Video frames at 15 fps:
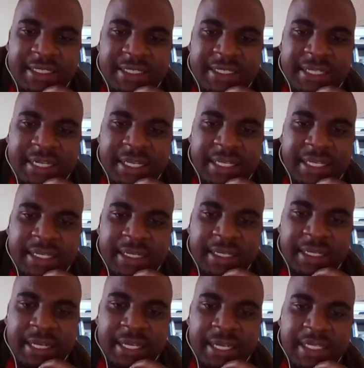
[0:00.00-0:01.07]
struggle
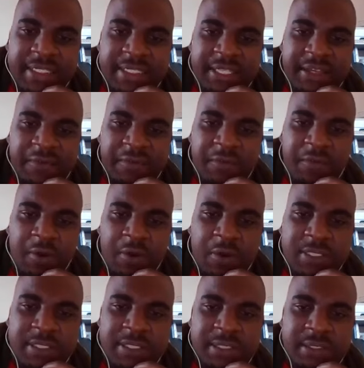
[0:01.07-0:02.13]
as a
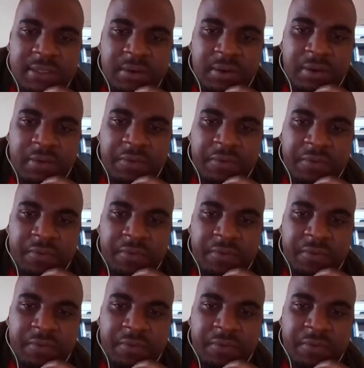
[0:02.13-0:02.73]
force of